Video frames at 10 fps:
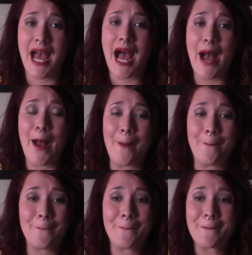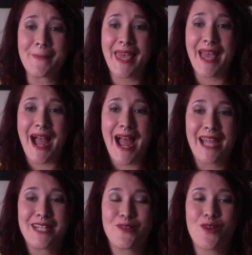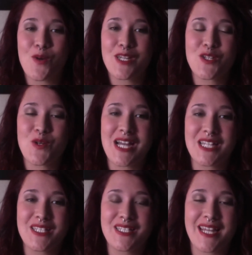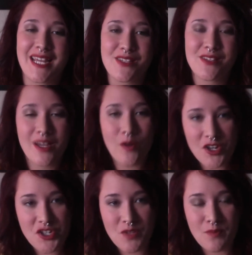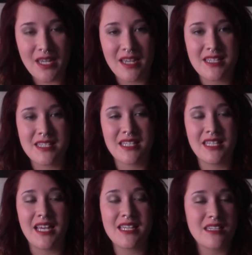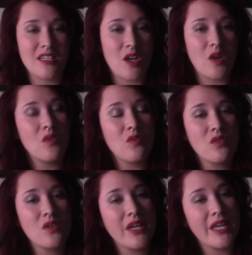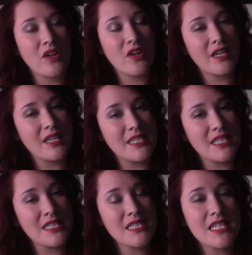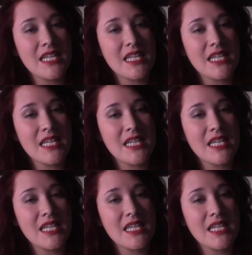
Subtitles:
I don't always know how to answer that question because yes and no, it hurt and it didn't.